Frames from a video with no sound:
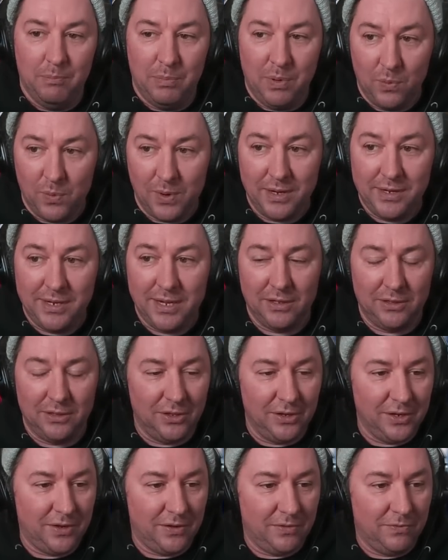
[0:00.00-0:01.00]
But we're going to take a
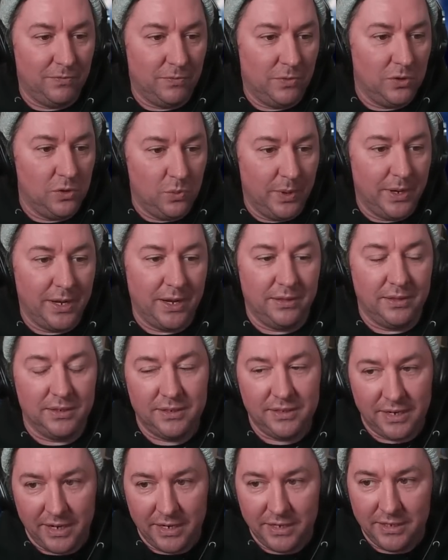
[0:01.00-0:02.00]
look real quick at the
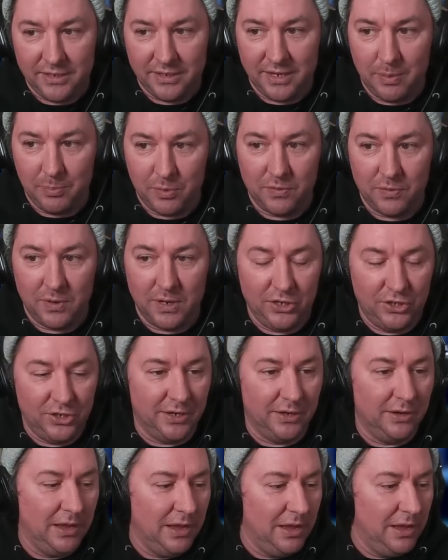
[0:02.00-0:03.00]
stage
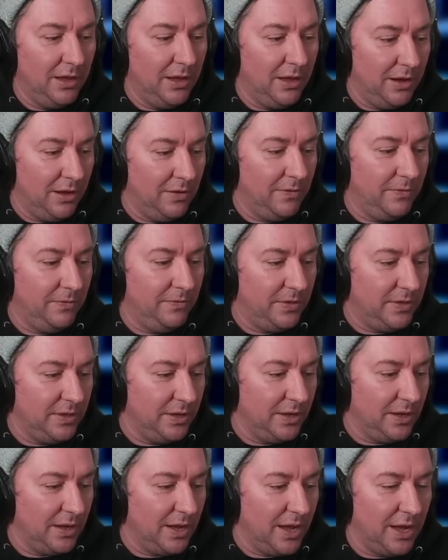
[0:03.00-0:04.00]
separation of
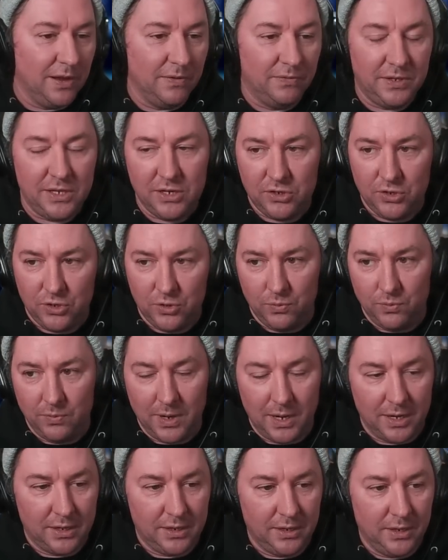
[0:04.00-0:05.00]
the IFT 2
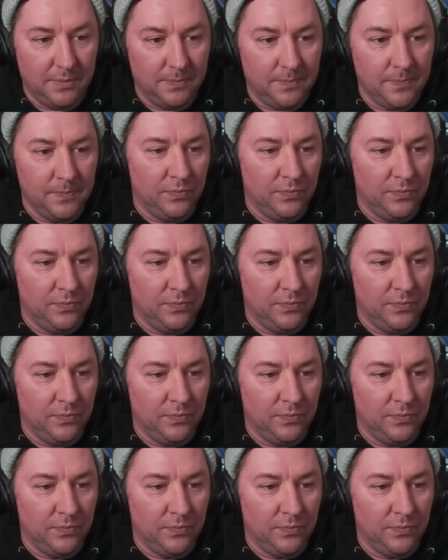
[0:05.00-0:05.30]
rocket.